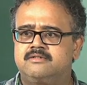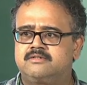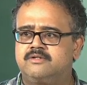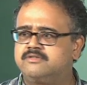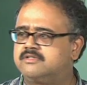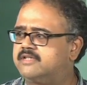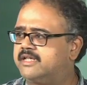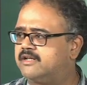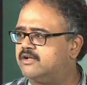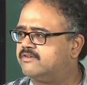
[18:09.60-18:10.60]
Sounds
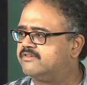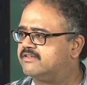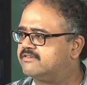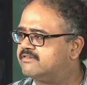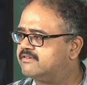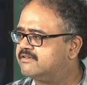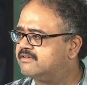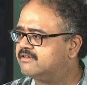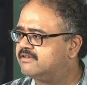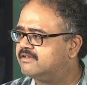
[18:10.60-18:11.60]
like nonsense,
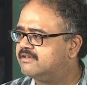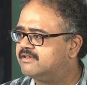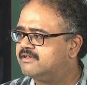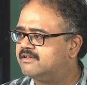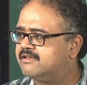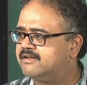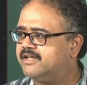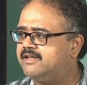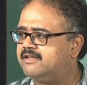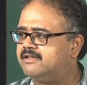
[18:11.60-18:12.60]
right.